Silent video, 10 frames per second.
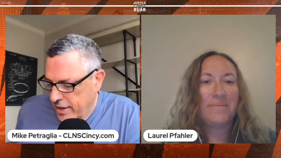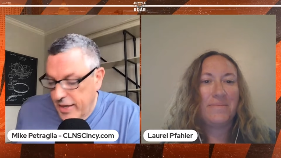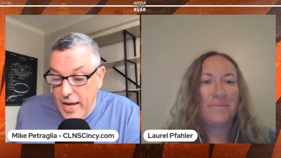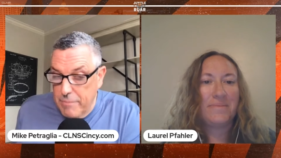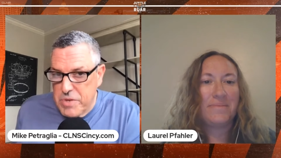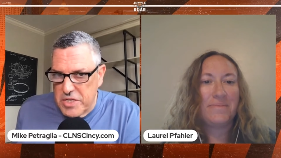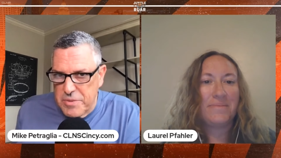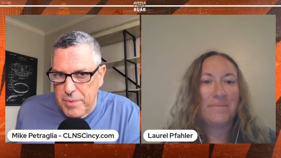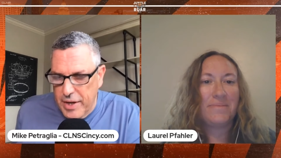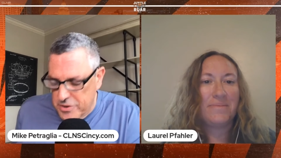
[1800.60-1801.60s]
Speaker 1: Camp
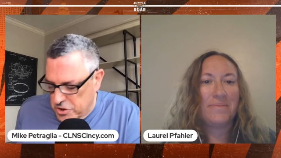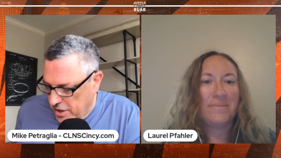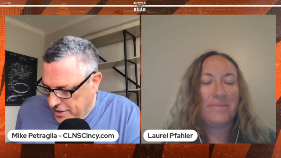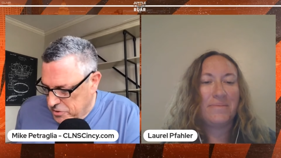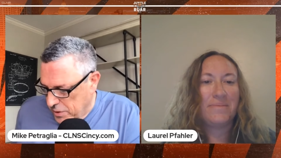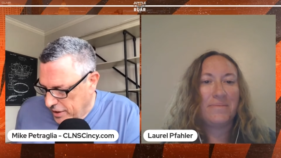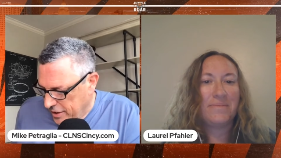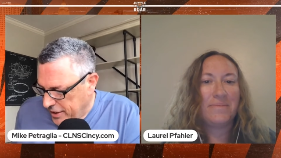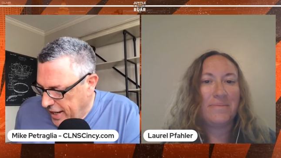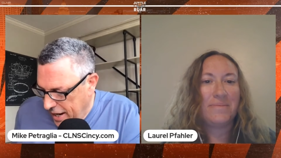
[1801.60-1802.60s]
doesn't begin July
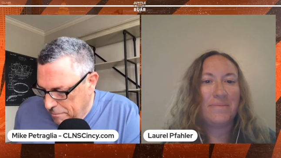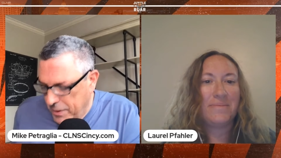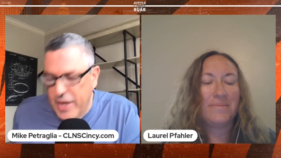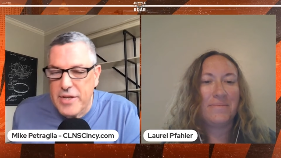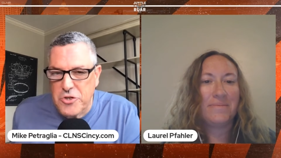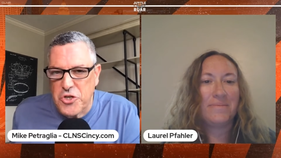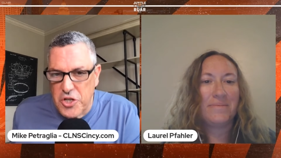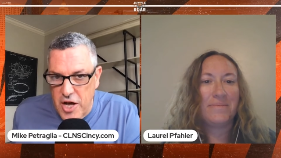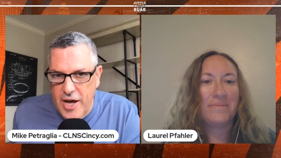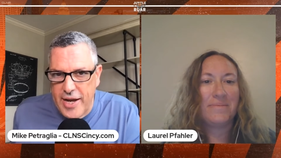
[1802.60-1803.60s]
29th, camp begins
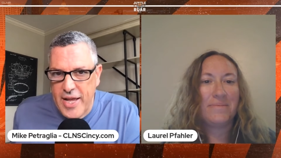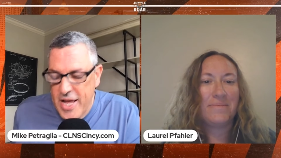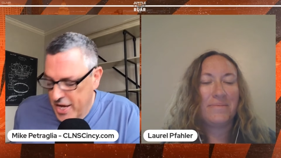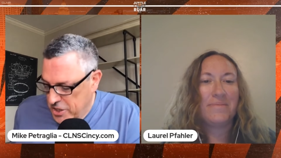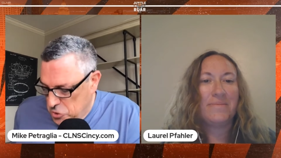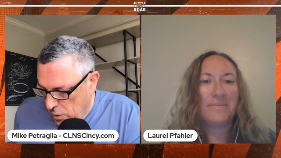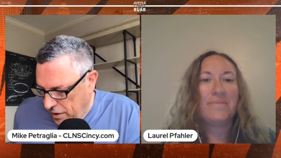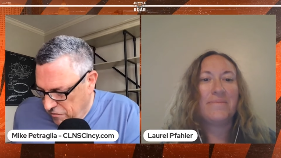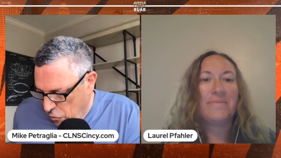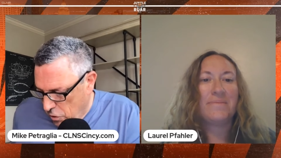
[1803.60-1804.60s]
July
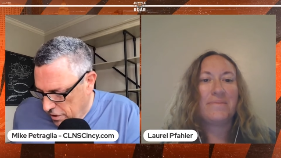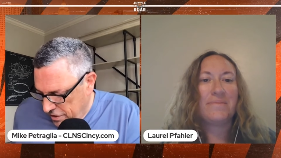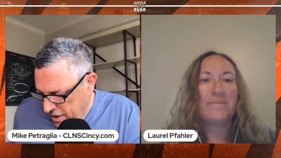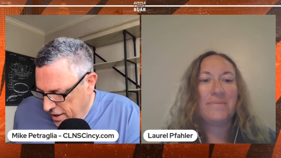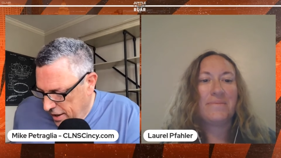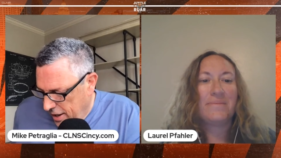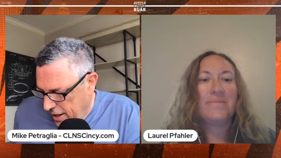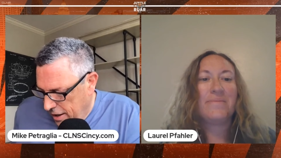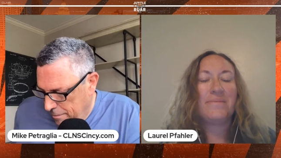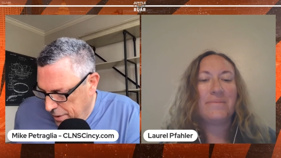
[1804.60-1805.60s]
24th.
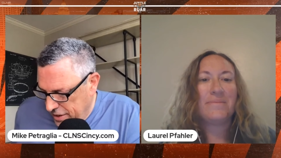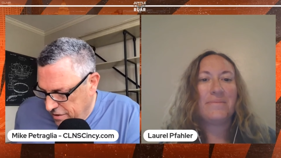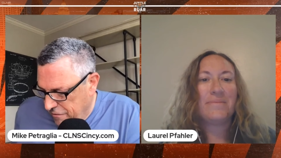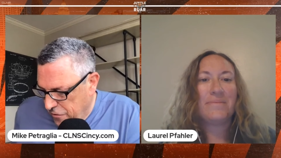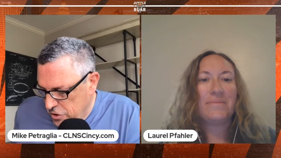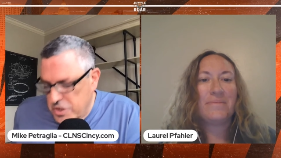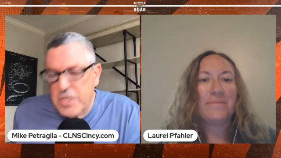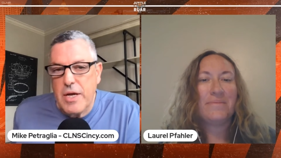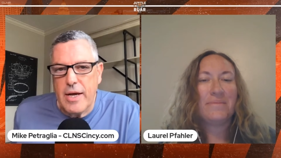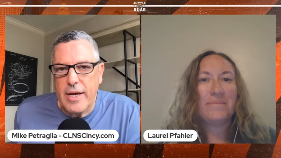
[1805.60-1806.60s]
Uh, but the
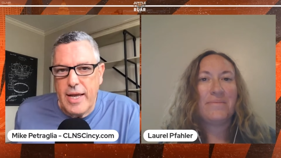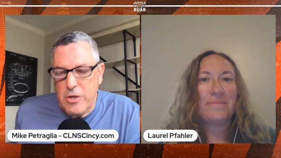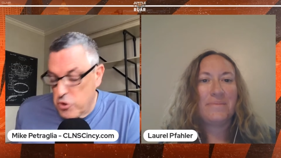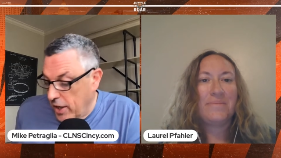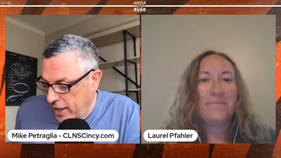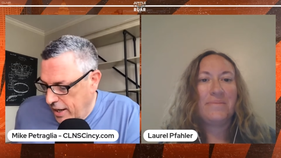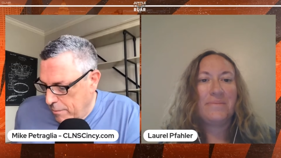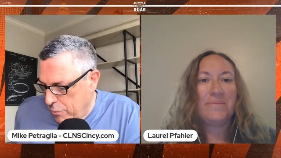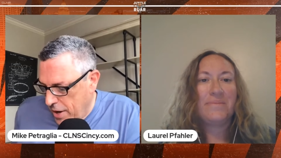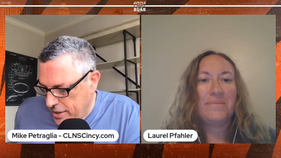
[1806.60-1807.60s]
first uh, training
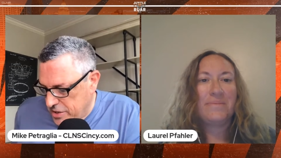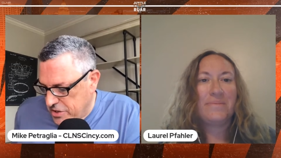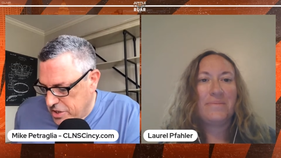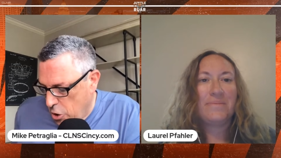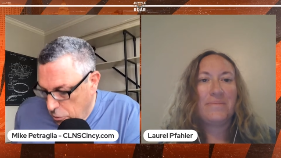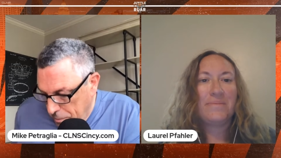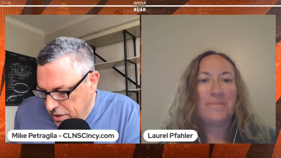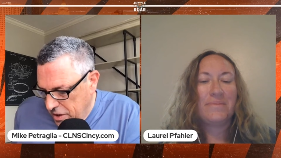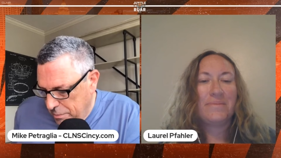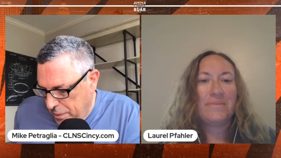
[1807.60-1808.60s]
camp practice open
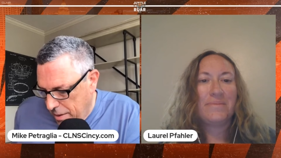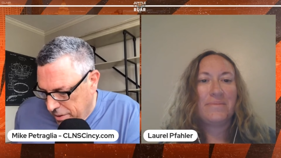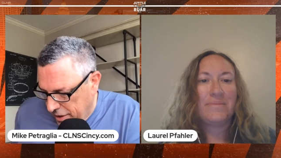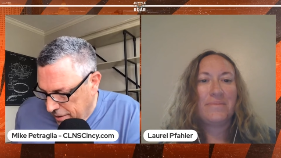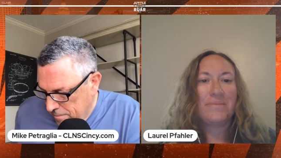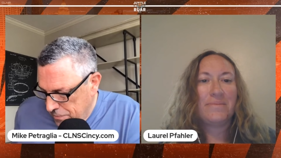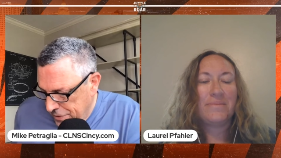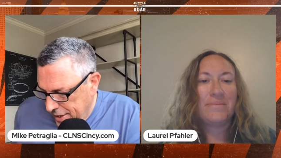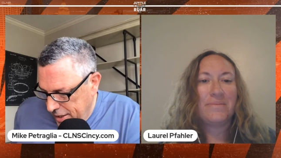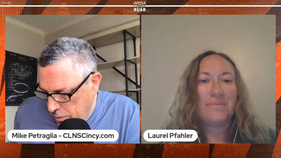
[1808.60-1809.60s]
to the public
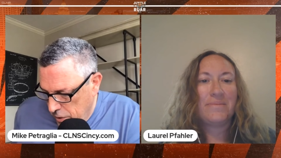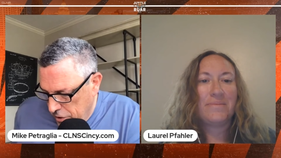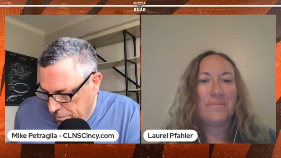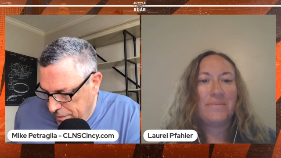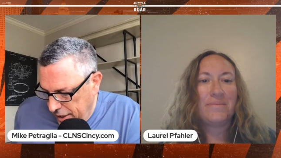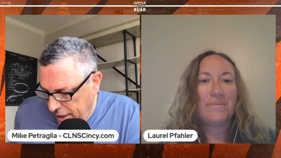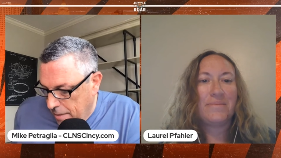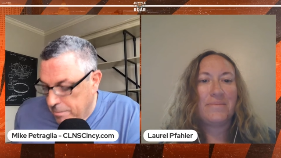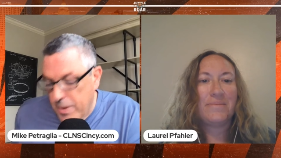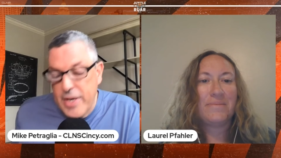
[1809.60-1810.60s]
it will be
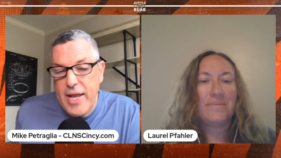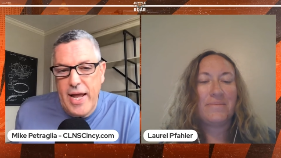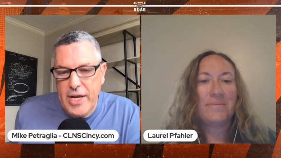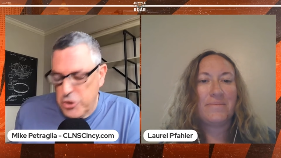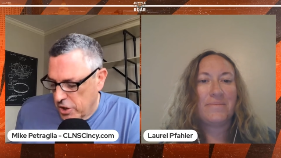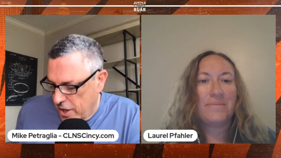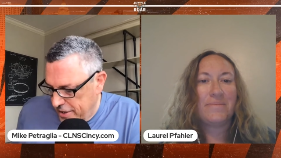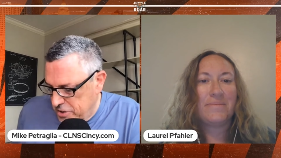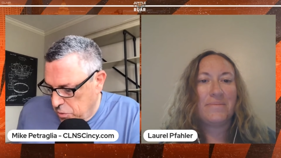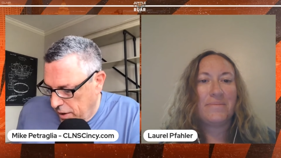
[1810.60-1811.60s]
a Monday,
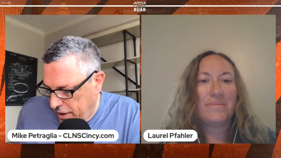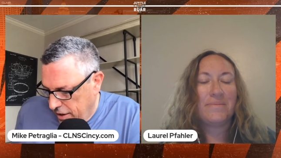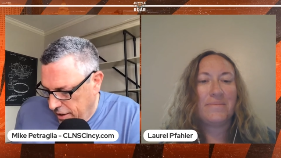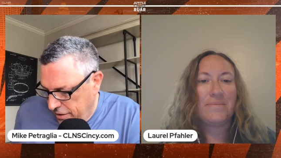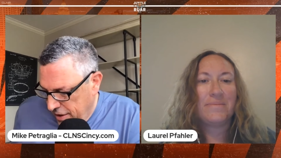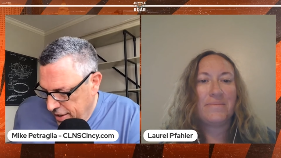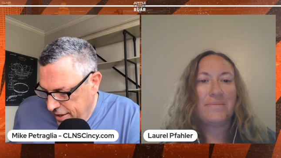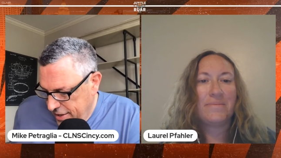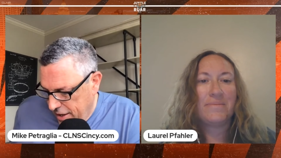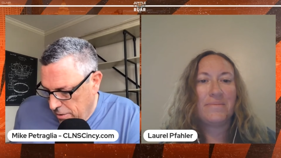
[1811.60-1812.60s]
July 29th.
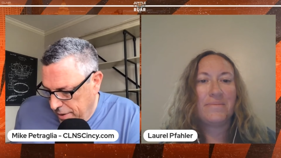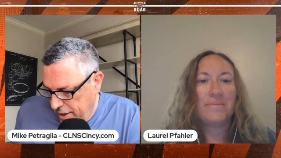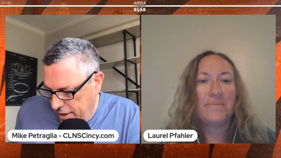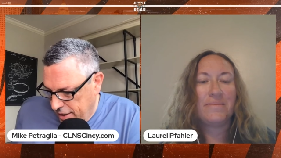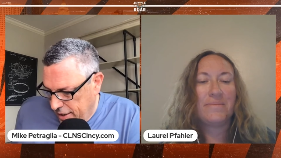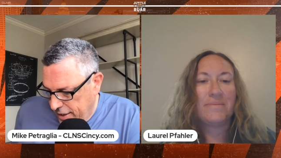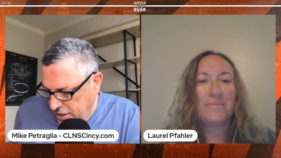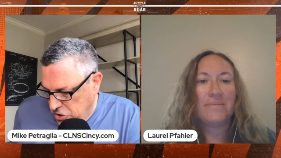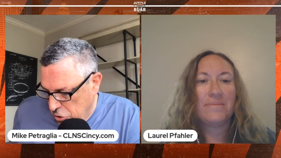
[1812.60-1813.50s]
That'll be uh, gates